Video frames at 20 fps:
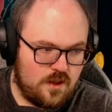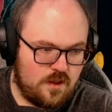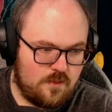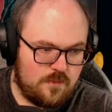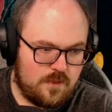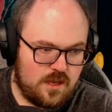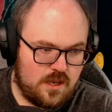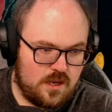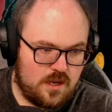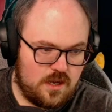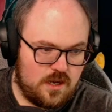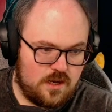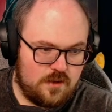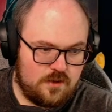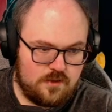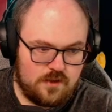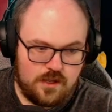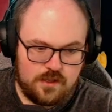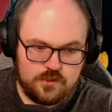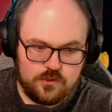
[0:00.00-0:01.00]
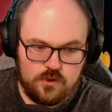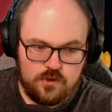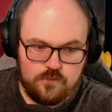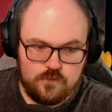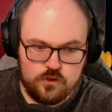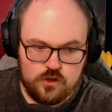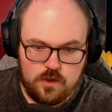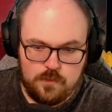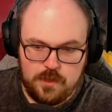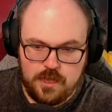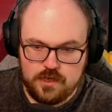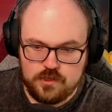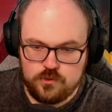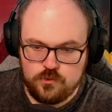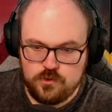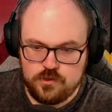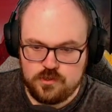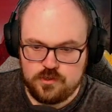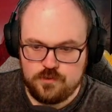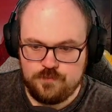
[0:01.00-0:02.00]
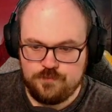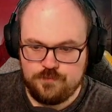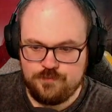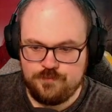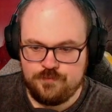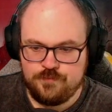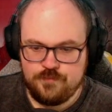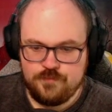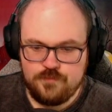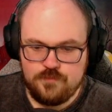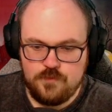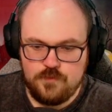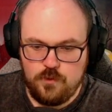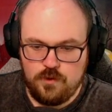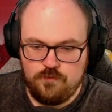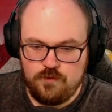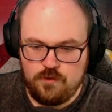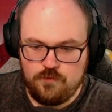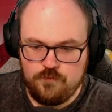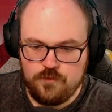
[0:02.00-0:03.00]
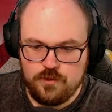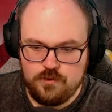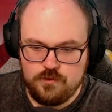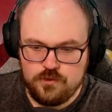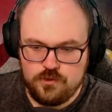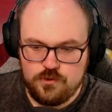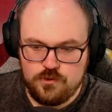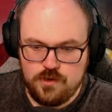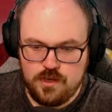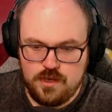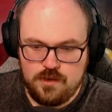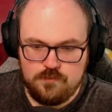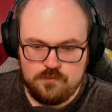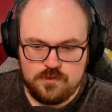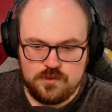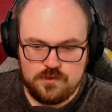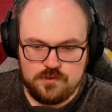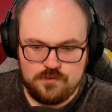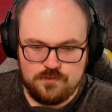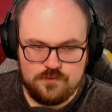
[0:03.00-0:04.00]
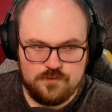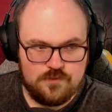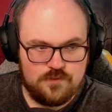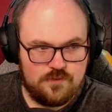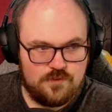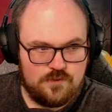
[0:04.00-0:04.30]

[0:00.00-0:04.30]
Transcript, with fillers: I mean, it's good if we draw Black Source. No way Flump would lose two games.